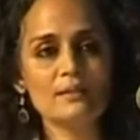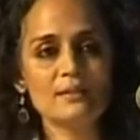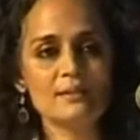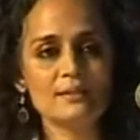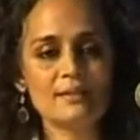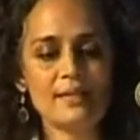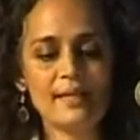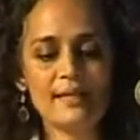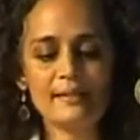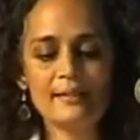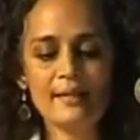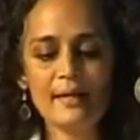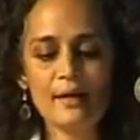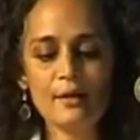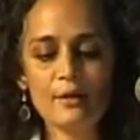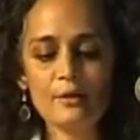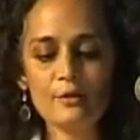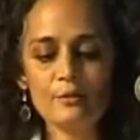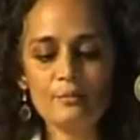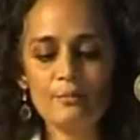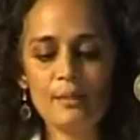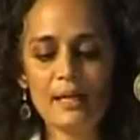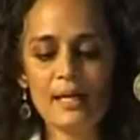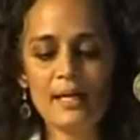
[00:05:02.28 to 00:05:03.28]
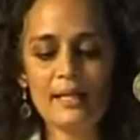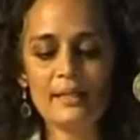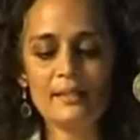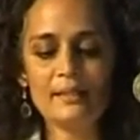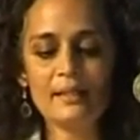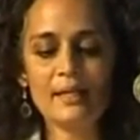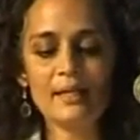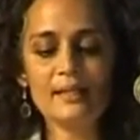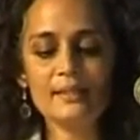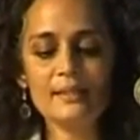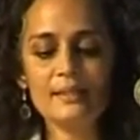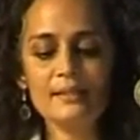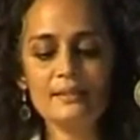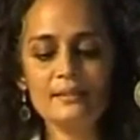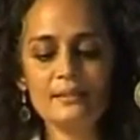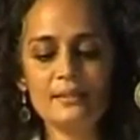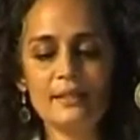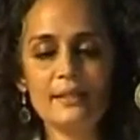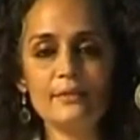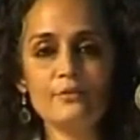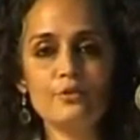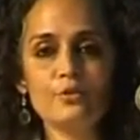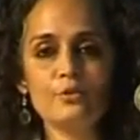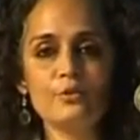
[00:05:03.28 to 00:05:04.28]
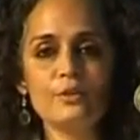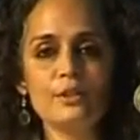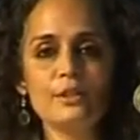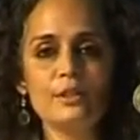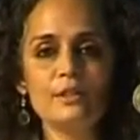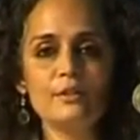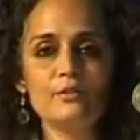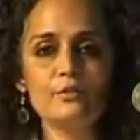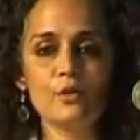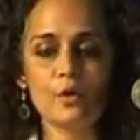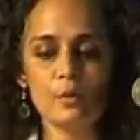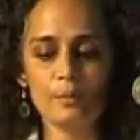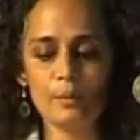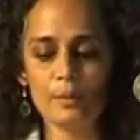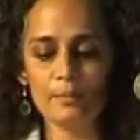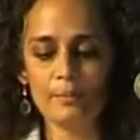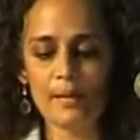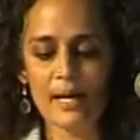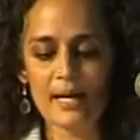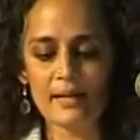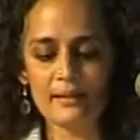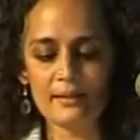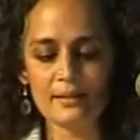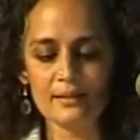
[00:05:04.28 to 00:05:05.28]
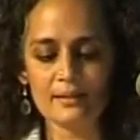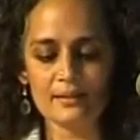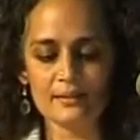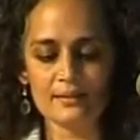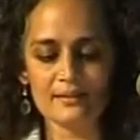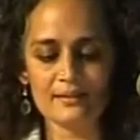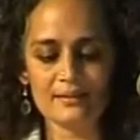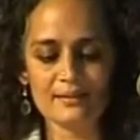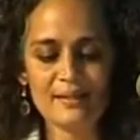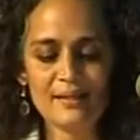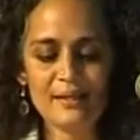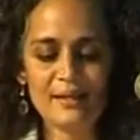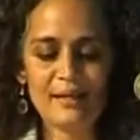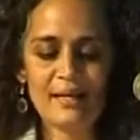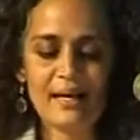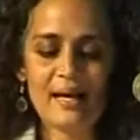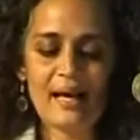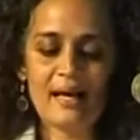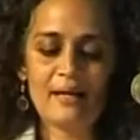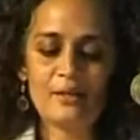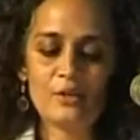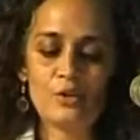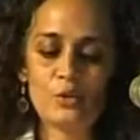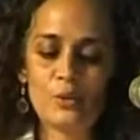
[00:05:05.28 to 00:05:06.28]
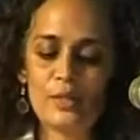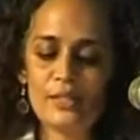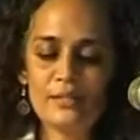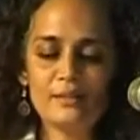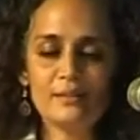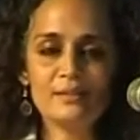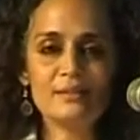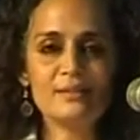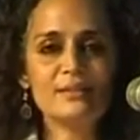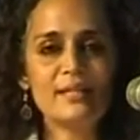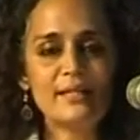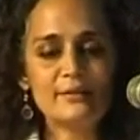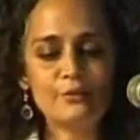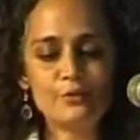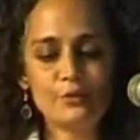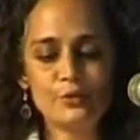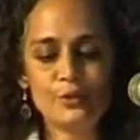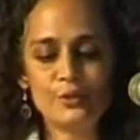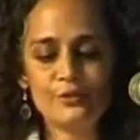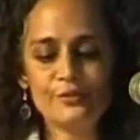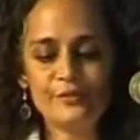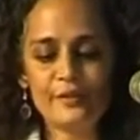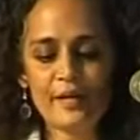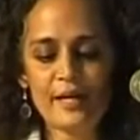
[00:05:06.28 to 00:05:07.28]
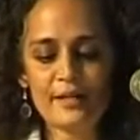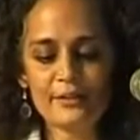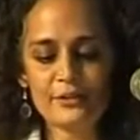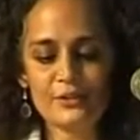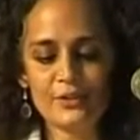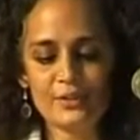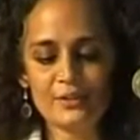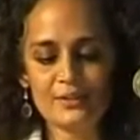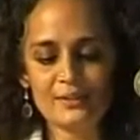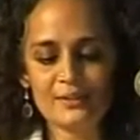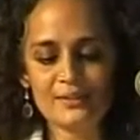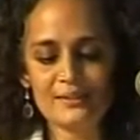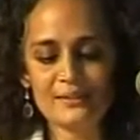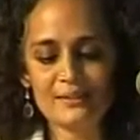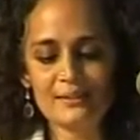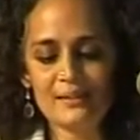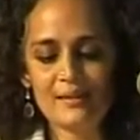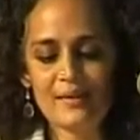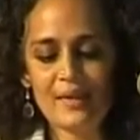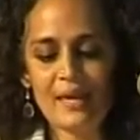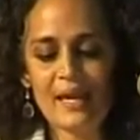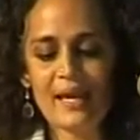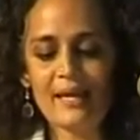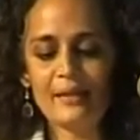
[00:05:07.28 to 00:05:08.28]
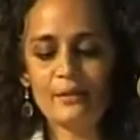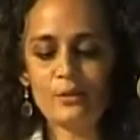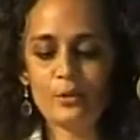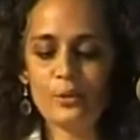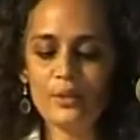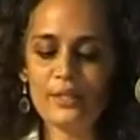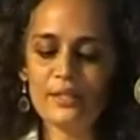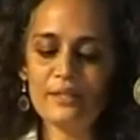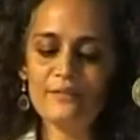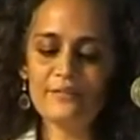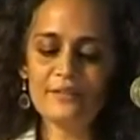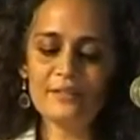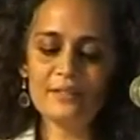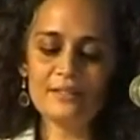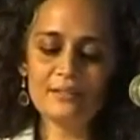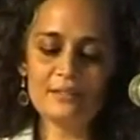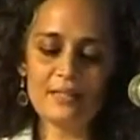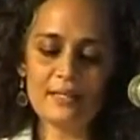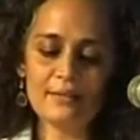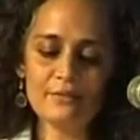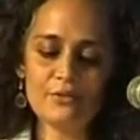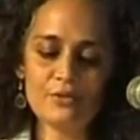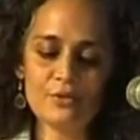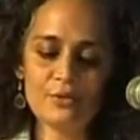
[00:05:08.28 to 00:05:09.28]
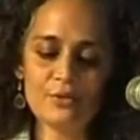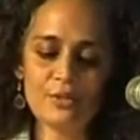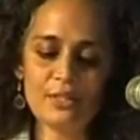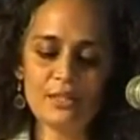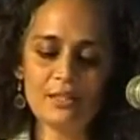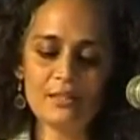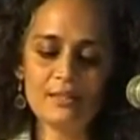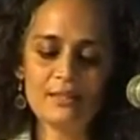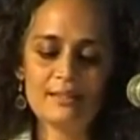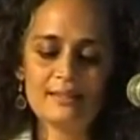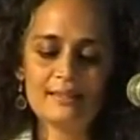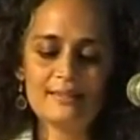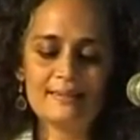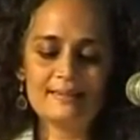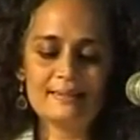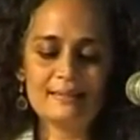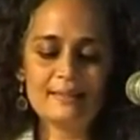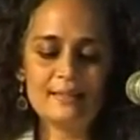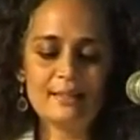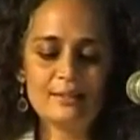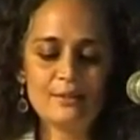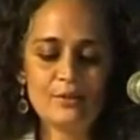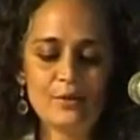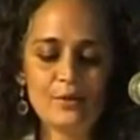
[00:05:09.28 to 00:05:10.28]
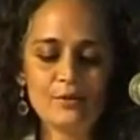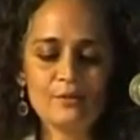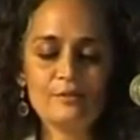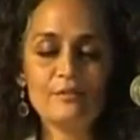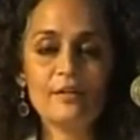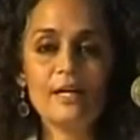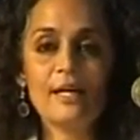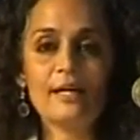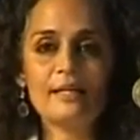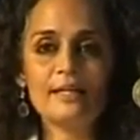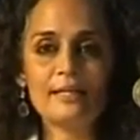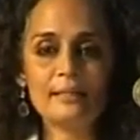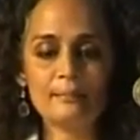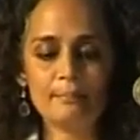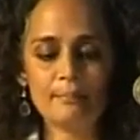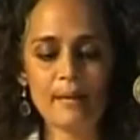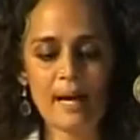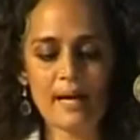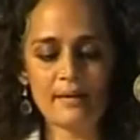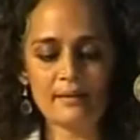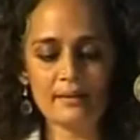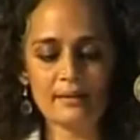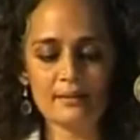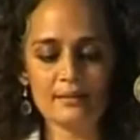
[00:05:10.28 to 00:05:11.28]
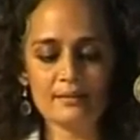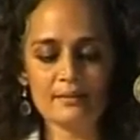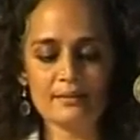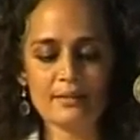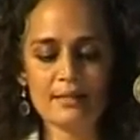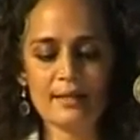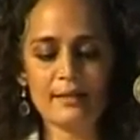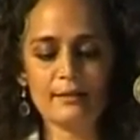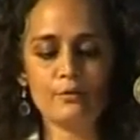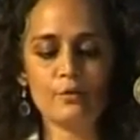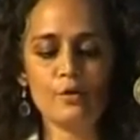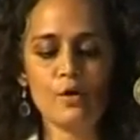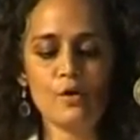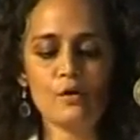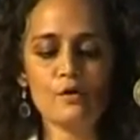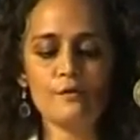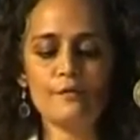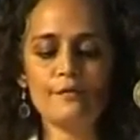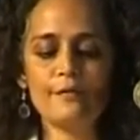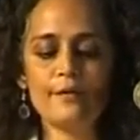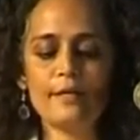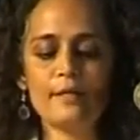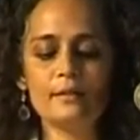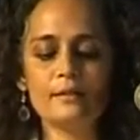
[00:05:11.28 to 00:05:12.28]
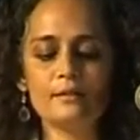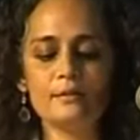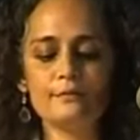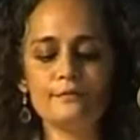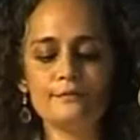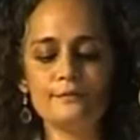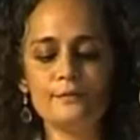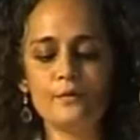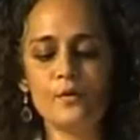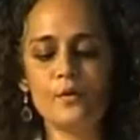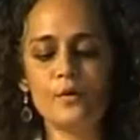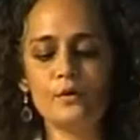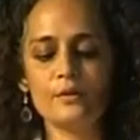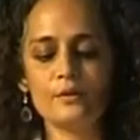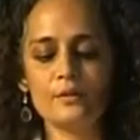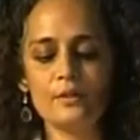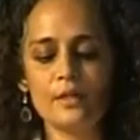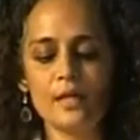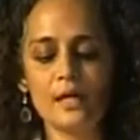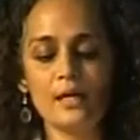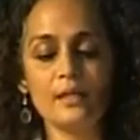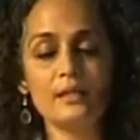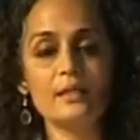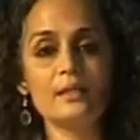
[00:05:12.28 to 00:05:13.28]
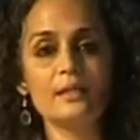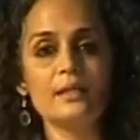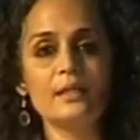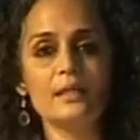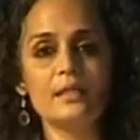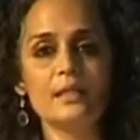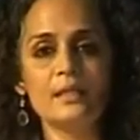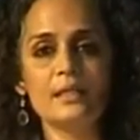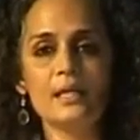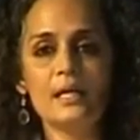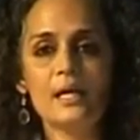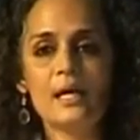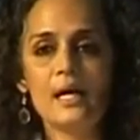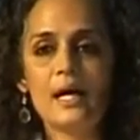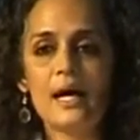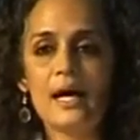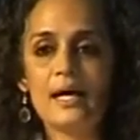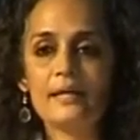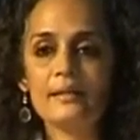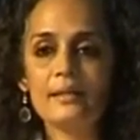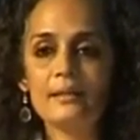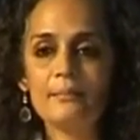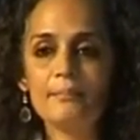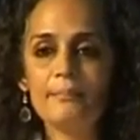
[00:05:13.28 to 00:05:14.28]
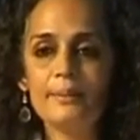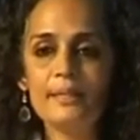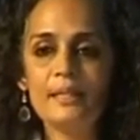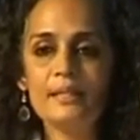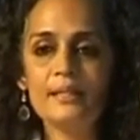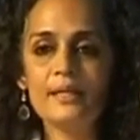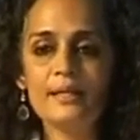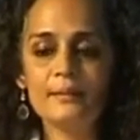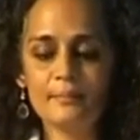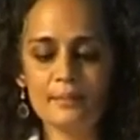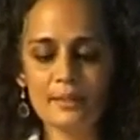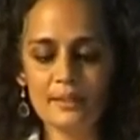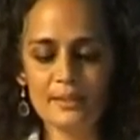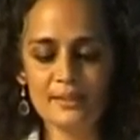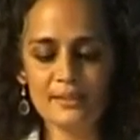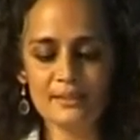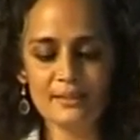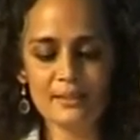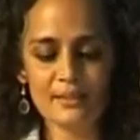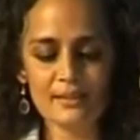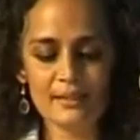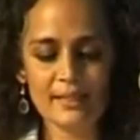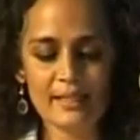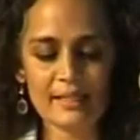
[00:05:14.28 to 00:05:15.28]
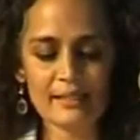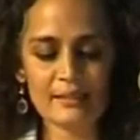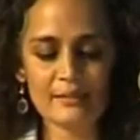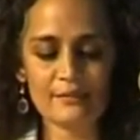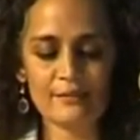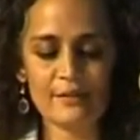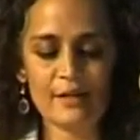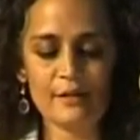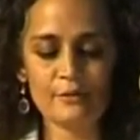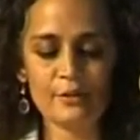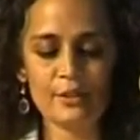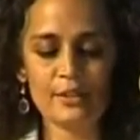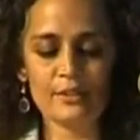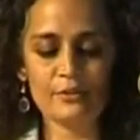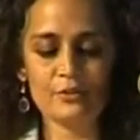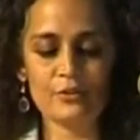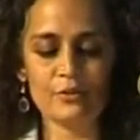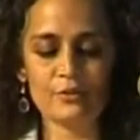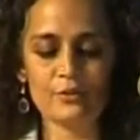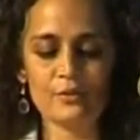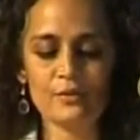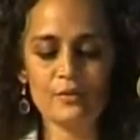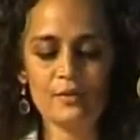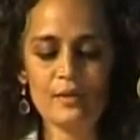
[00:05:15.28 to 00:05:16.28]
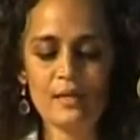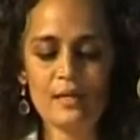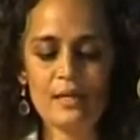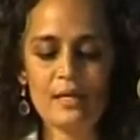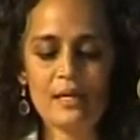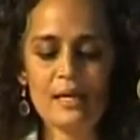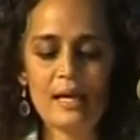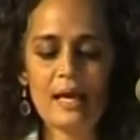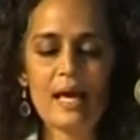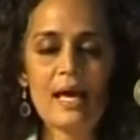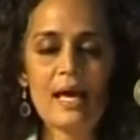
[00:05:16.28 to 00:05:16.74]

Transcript: ones, endowed by 19th century robber barons, 20th century fascists, and 21st century Silicon Valley barons like Rockefeller, Ford, Carnegie, and the Bill and Melinda Gates Foundation,